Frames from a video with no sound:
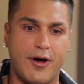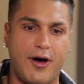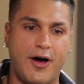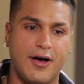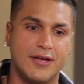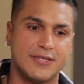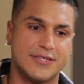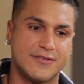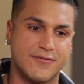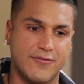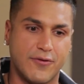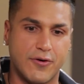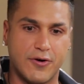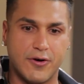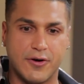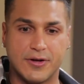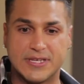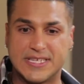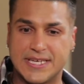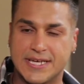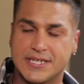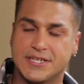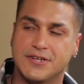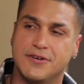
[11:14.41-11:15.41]
asked for a
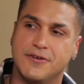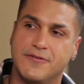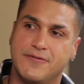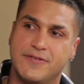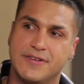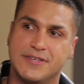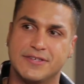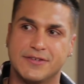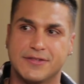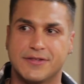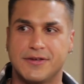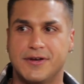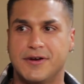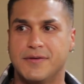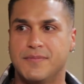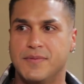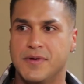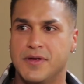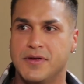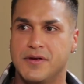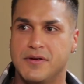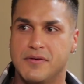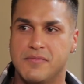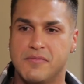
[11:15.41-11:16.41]
session of
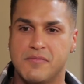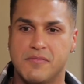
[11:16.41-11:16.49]
physiotherapy,